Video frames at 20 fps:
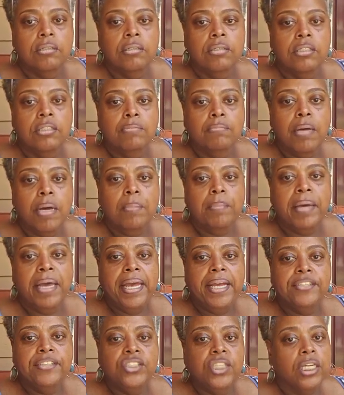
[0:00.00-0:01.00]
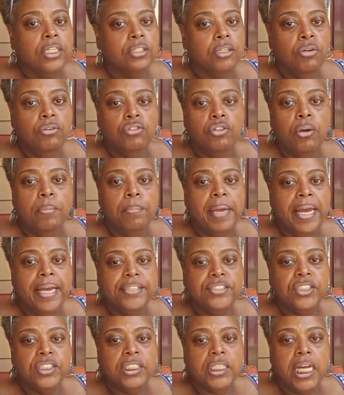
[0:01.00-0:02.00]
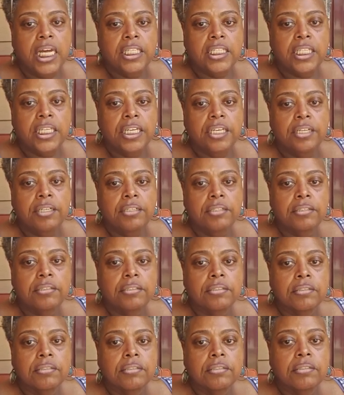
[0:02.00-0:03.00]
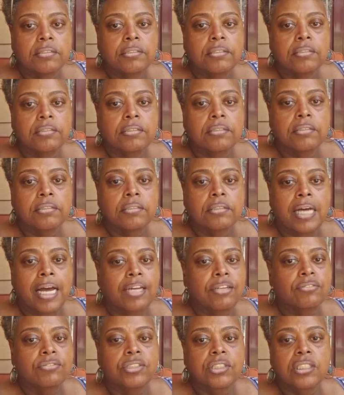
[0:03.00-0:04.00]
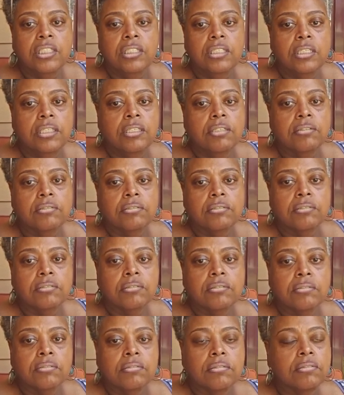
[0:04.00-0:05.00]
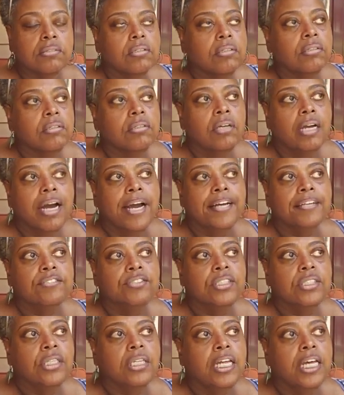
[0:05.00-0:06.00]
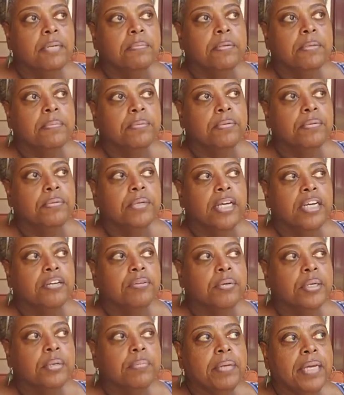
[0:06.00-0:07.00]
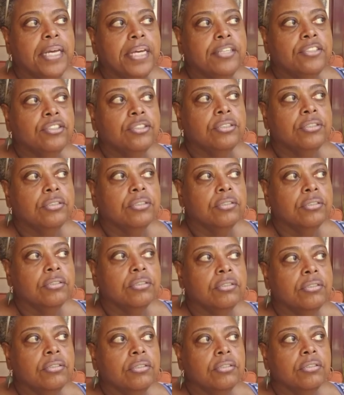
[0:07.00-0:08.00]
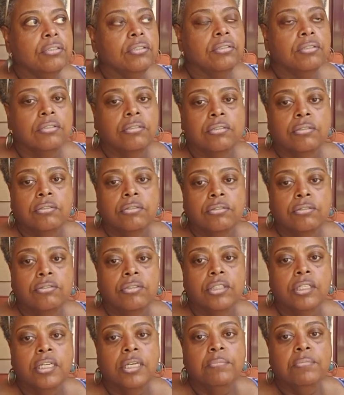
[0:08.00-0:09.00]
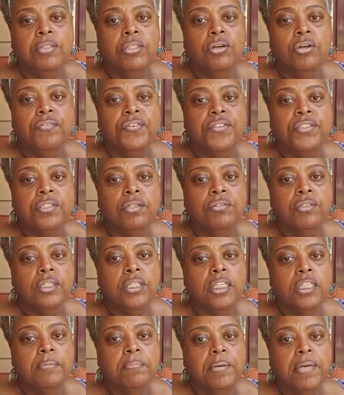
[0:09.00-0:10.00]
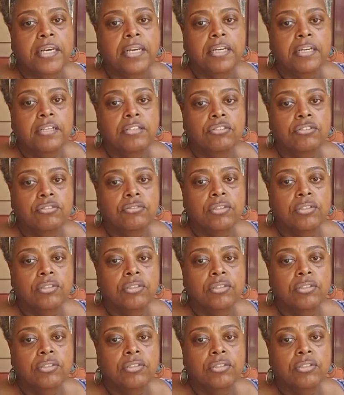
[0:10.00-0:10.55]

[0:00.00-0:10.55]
Is my badge there? No, your badge is not there. I don't see it. I don't see a lot of people who had green badges. You can let me know if it's on another page.